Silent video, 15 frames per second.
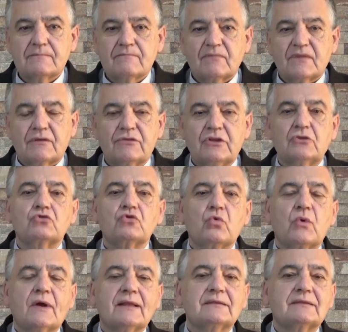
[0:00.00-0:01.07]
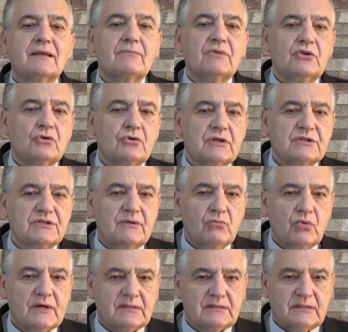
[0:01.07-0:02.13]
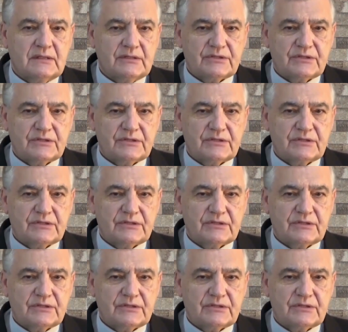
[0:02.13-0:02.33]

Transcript: and that does not include